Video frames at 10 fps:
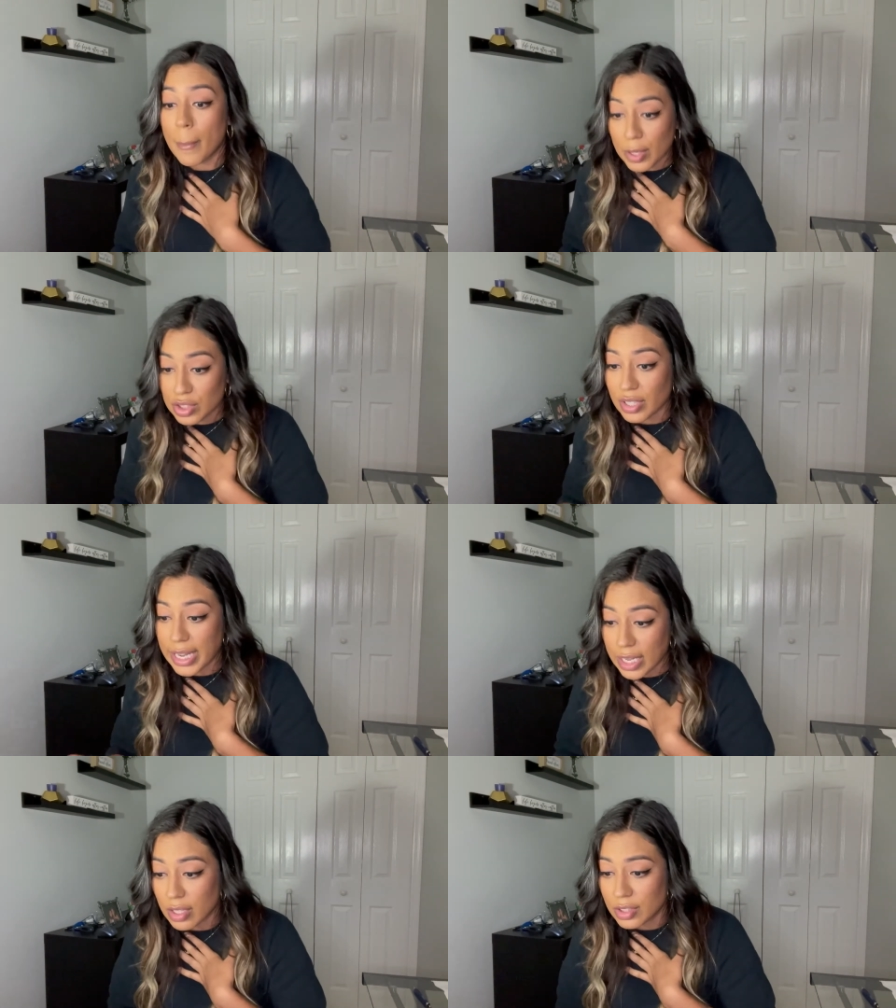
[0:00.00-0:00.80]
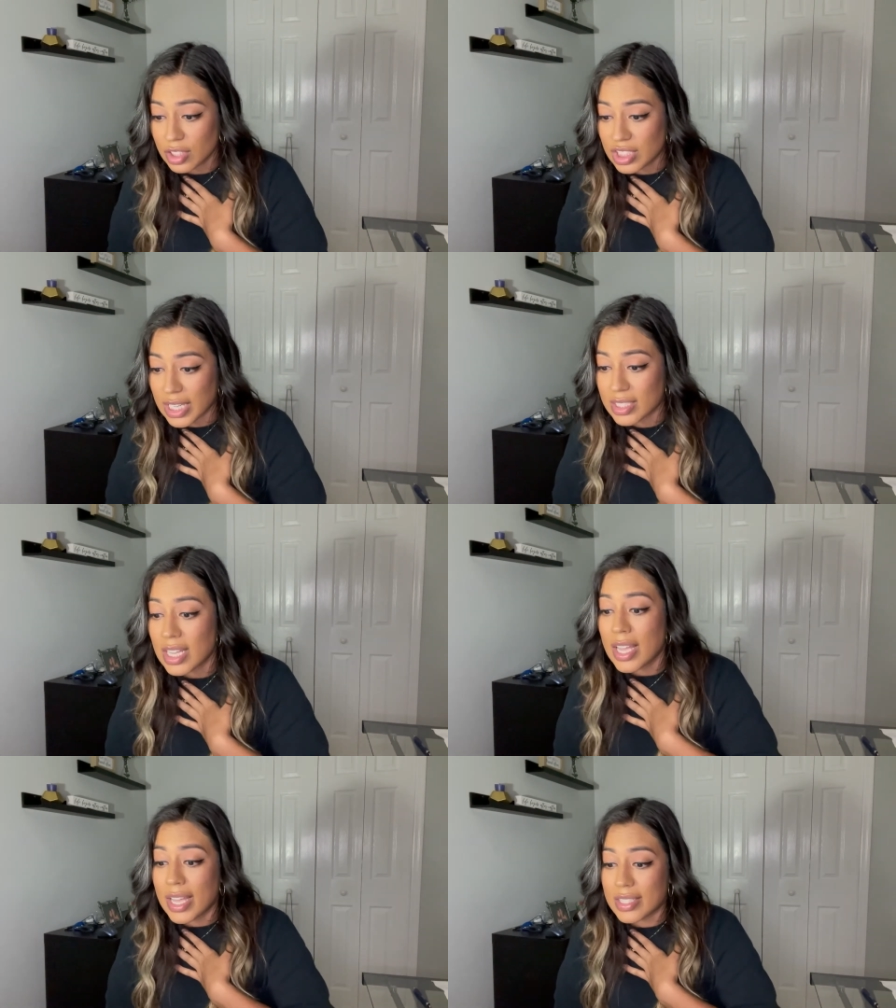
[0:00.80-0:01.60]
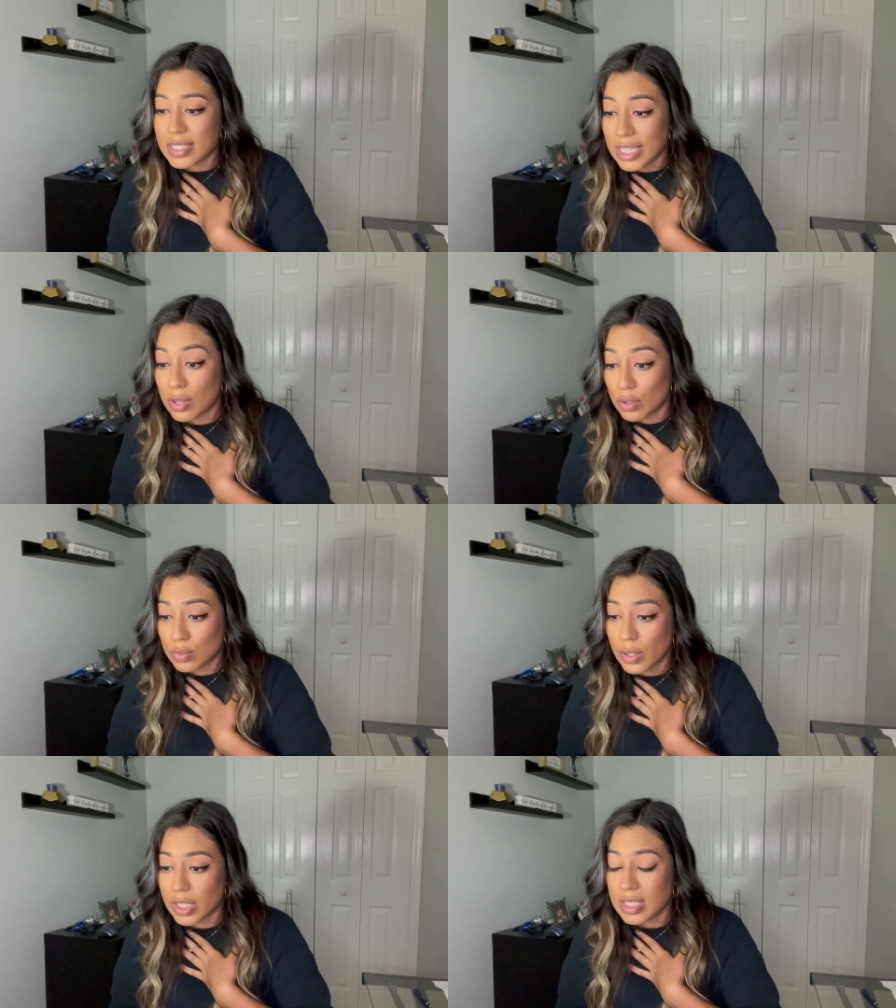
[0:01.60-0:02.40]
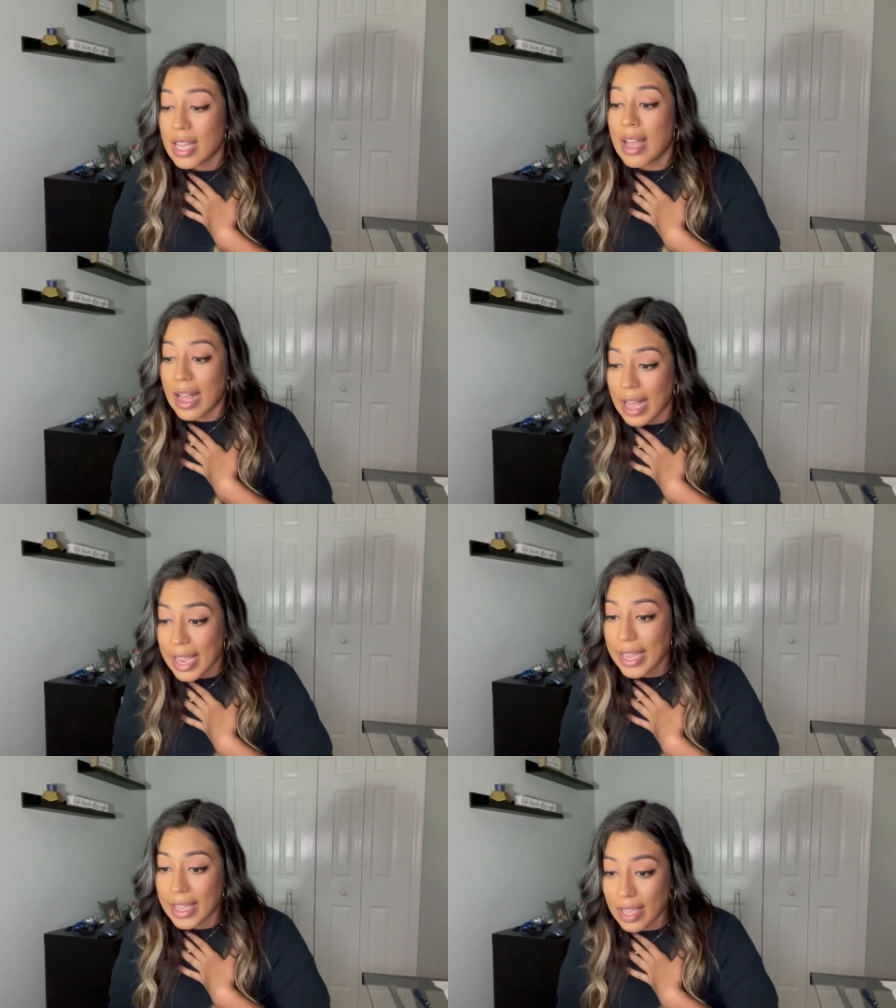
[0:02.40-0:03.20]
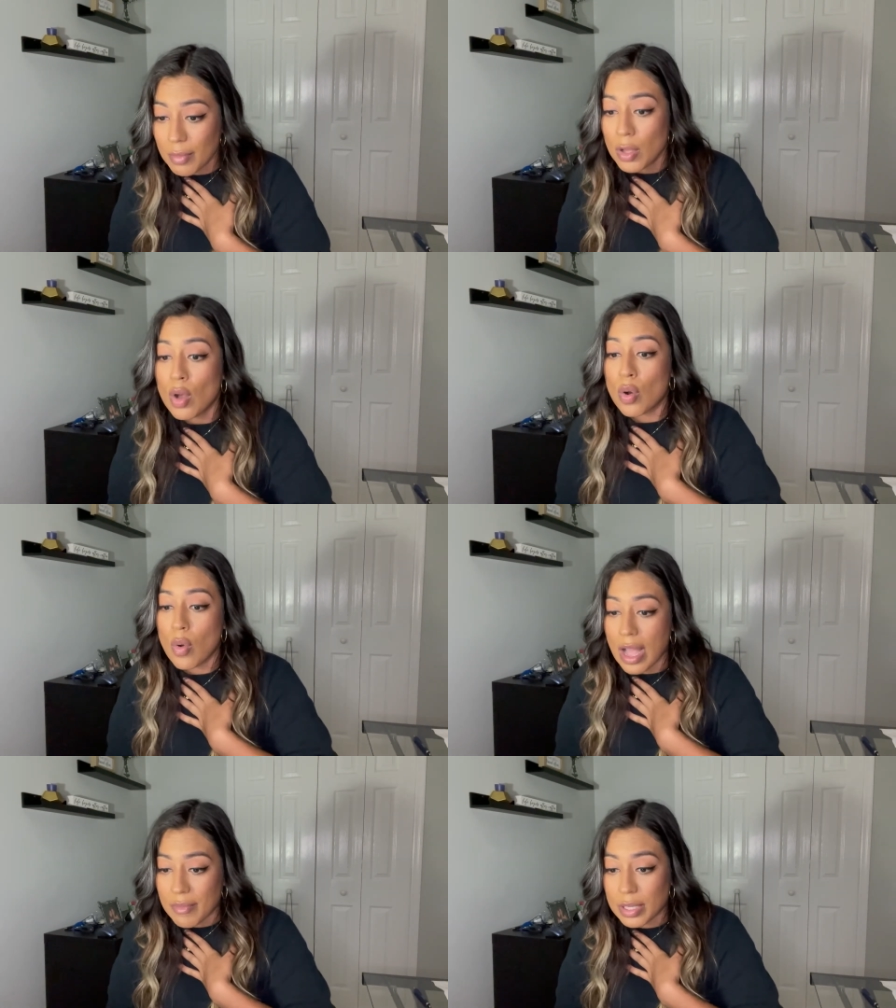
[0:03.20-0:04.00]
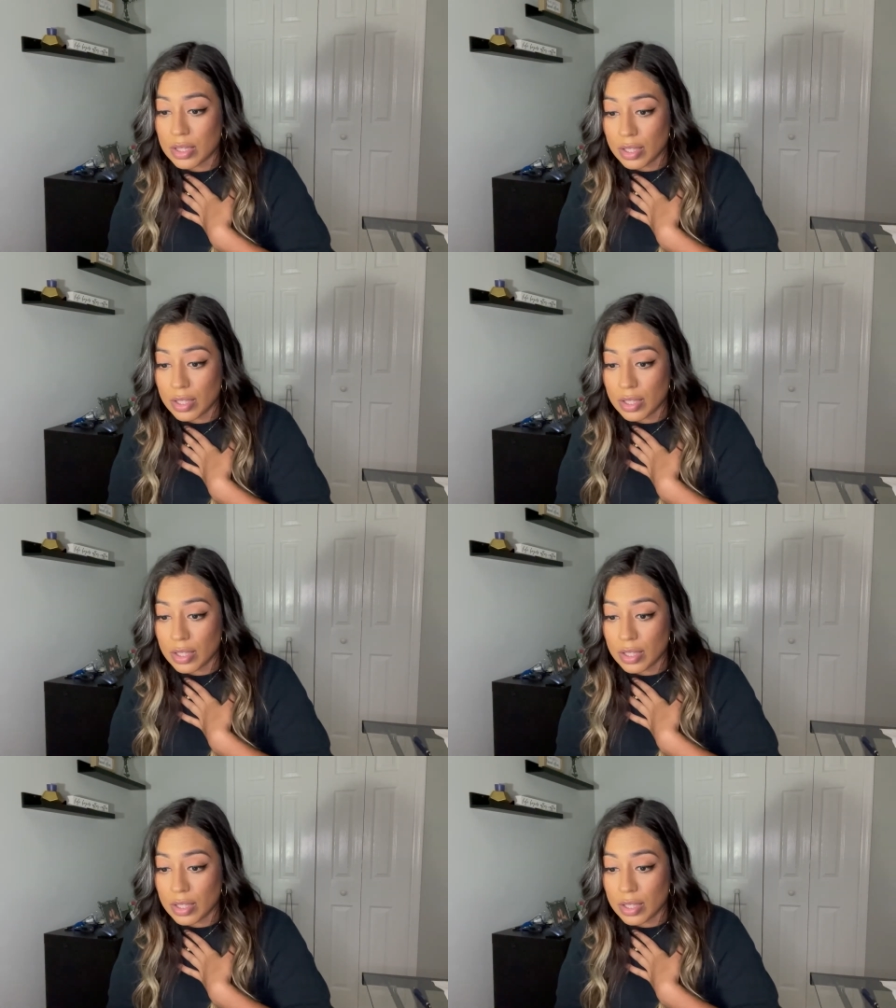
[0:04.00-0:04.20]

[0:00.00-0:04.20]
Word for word: Put your hand on your chest and say those words. I am who I've been